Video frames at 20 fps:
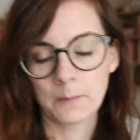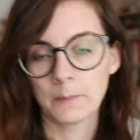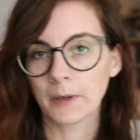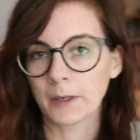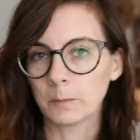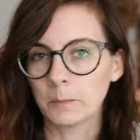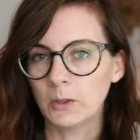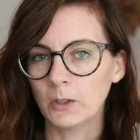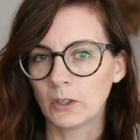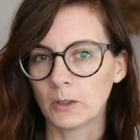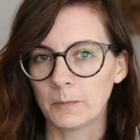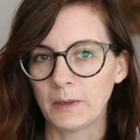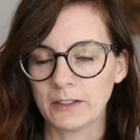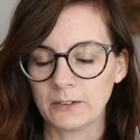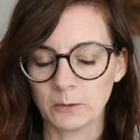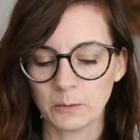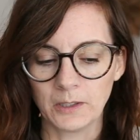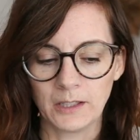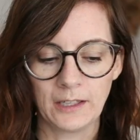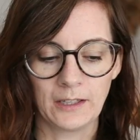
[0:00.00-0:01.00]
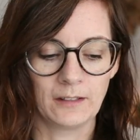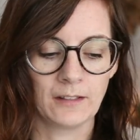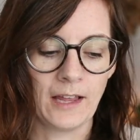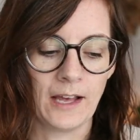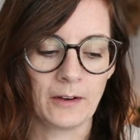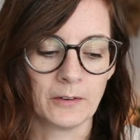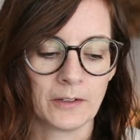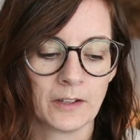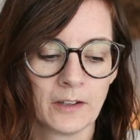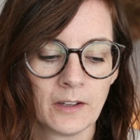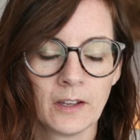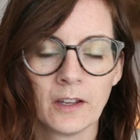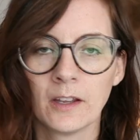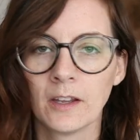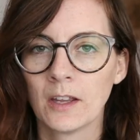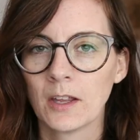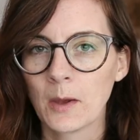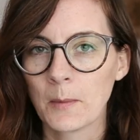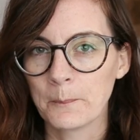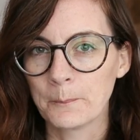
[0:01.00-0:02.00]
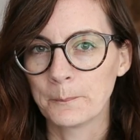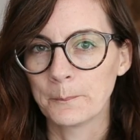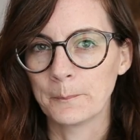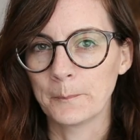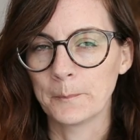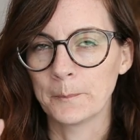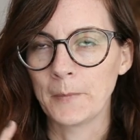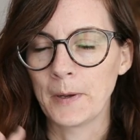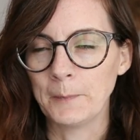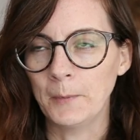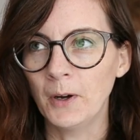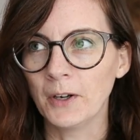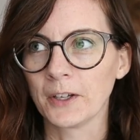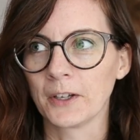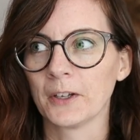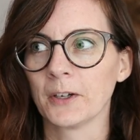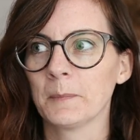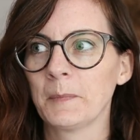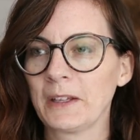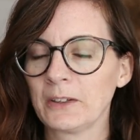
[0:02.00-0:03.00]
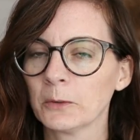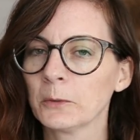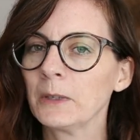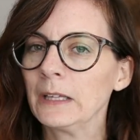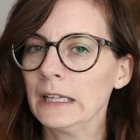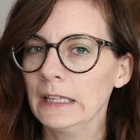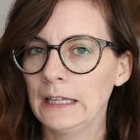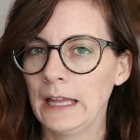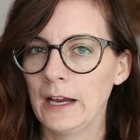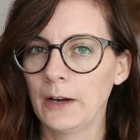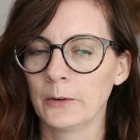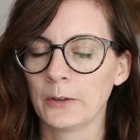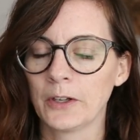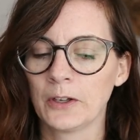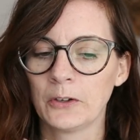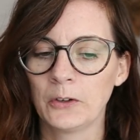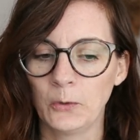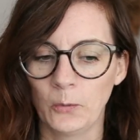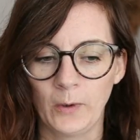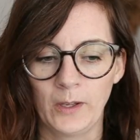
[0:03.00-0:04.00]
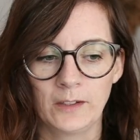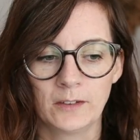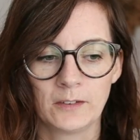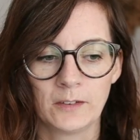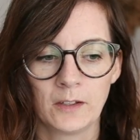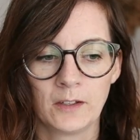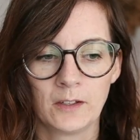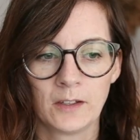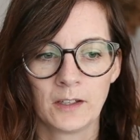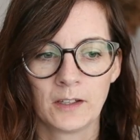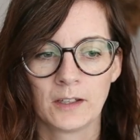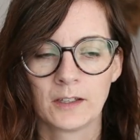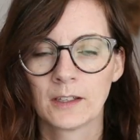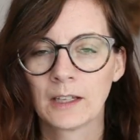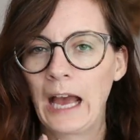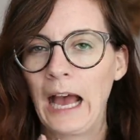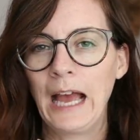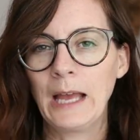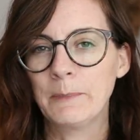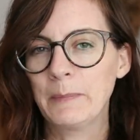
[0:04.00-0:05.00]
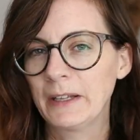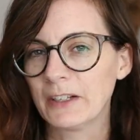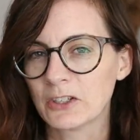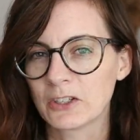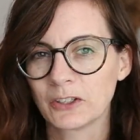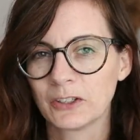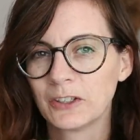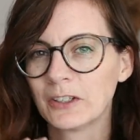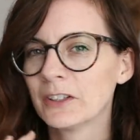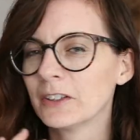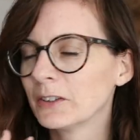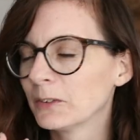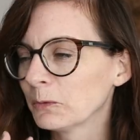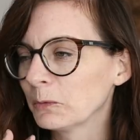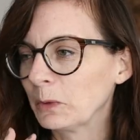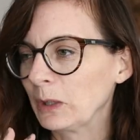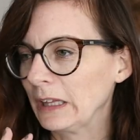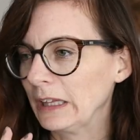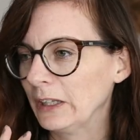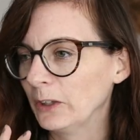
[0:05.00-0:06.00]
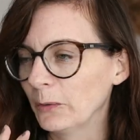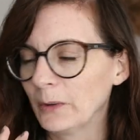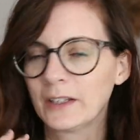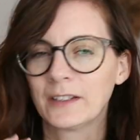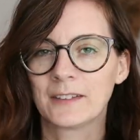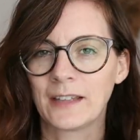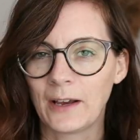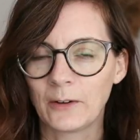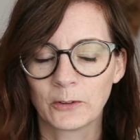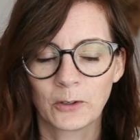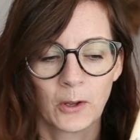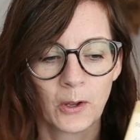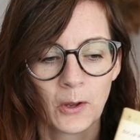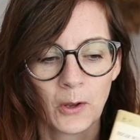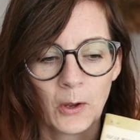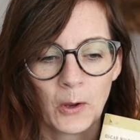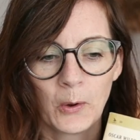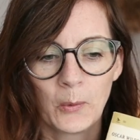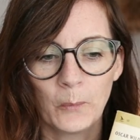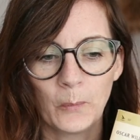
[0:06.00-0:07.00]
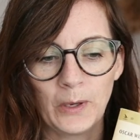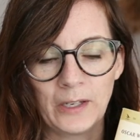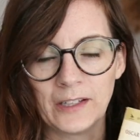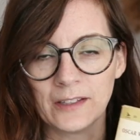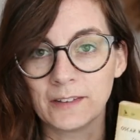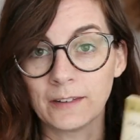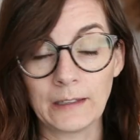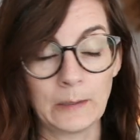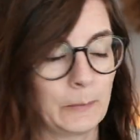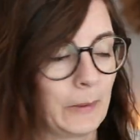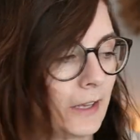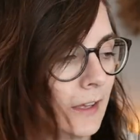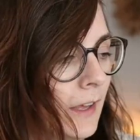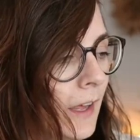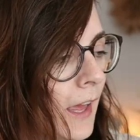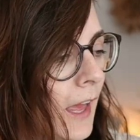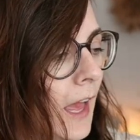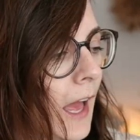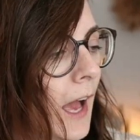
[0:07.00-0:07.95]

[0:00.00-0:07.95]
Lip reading: My computer makes a really loud... My monitor makes a really loud noise. High-pitched, really annoying sound when it's sleeping.